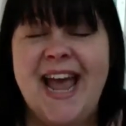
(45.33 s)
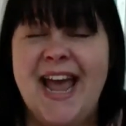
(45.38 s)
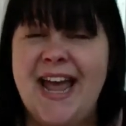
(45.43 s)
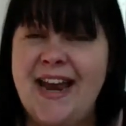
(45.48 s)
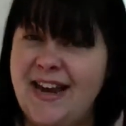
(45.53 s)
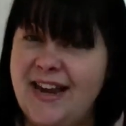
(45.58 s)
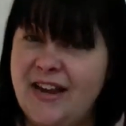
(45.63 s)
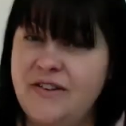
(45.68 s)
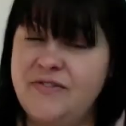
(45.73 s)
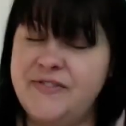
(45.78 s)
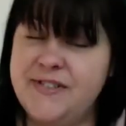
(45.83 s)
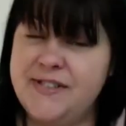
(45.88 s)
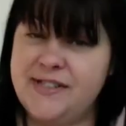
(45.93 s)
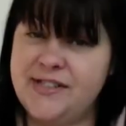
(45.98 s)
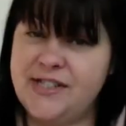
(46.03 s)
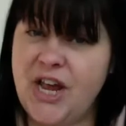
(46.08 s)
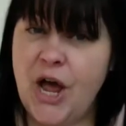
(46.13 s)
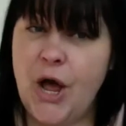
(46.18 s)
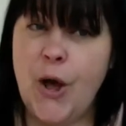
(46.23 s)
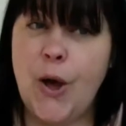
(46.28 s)
And if
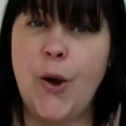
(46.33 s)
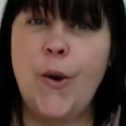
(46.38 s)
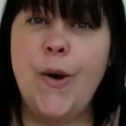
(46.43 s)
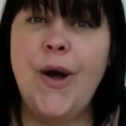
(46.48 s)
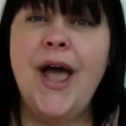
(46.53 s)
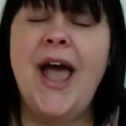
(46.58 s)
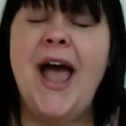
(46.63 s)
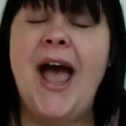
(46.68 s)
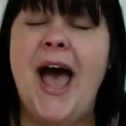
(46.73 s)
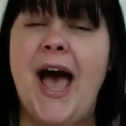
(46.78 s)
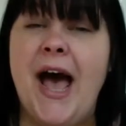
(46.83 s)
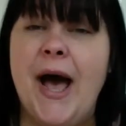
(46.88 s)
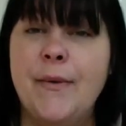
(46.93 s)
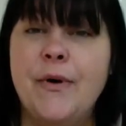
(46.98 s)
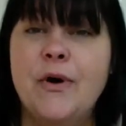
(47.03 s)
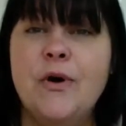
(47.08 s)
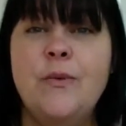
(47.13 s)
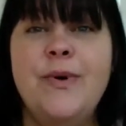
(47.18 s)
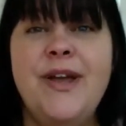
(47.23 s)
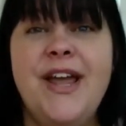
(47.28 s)
so, how
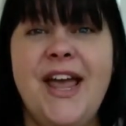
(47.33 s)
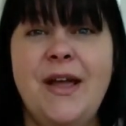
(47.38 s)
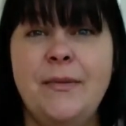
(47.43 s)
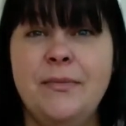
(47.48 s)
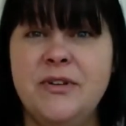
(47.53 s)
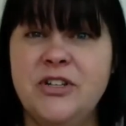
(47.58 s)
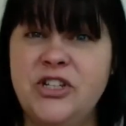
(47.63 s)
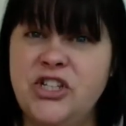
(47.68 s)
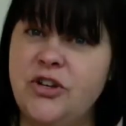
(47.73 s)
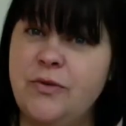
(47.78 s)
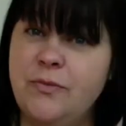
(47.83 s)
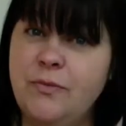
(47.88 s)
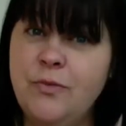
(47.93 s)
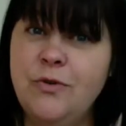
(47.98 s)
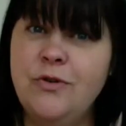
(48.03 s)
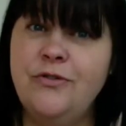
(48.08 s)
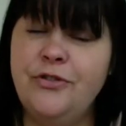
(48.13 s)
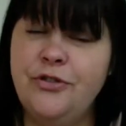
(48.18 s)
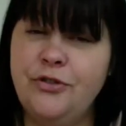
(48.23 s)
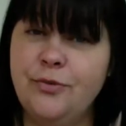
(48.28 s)
are we able to
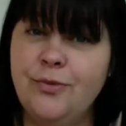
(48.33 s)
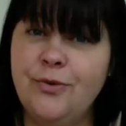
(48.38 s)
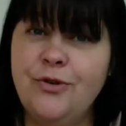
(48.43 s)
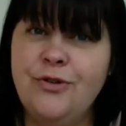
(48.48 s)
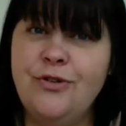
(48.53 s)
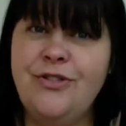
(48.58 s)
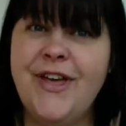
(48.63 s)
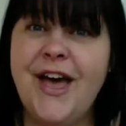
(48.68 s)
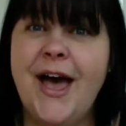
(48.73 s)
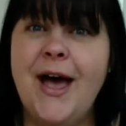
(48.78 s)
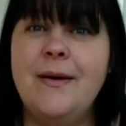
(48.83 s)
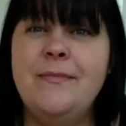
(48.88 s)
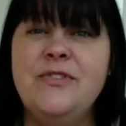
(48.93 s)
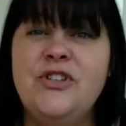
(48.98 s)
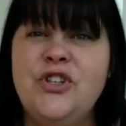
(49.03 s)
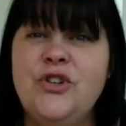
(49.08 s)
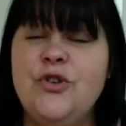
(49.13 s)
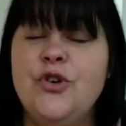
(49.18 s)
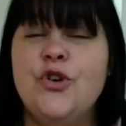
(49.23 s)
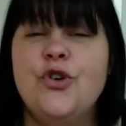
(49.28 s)
move through them
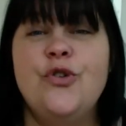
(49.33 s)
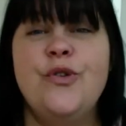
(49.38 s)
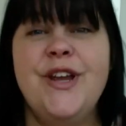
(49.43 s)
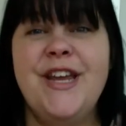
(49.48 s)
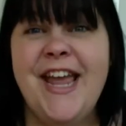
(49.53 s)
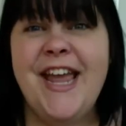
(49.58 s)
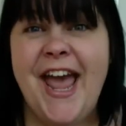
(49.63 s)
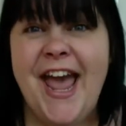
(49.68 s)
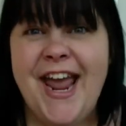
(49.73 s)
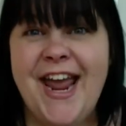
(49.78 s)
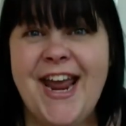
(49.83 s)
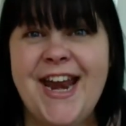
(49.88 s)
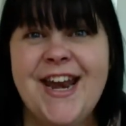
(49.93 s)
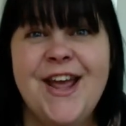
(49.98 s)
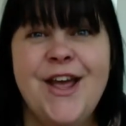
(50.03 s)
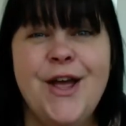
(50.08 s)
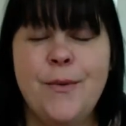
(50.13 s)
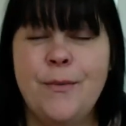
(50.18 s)
to create